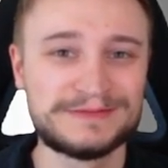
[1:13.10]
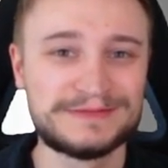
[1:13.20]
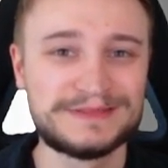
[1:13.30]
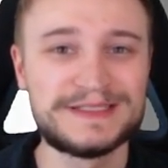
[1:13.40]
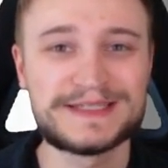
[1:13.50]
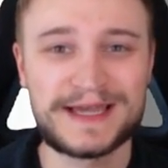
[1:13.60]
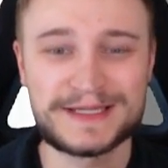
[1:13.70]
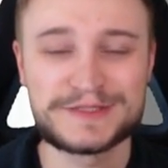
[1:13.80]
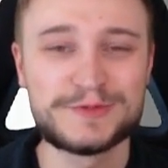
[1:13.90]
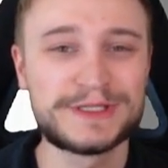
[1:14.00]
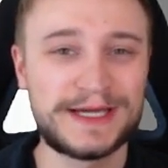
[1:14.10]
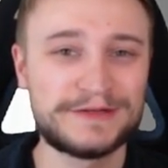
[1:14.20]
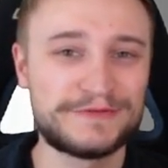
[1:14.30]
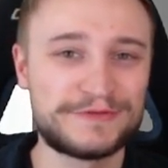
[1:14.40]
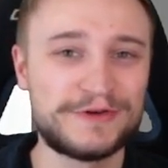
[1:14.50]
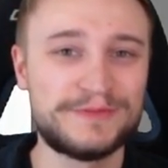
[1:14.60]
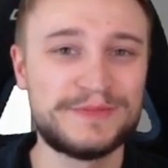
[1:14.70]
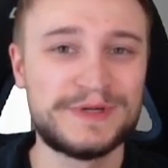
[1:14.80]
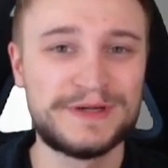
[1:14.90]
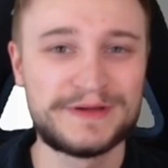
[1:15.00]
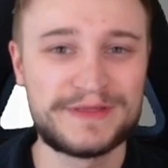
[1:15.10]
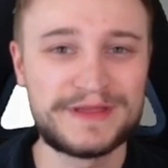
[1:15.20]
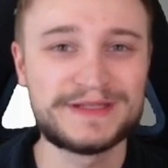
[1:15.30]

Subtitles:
designs we got from the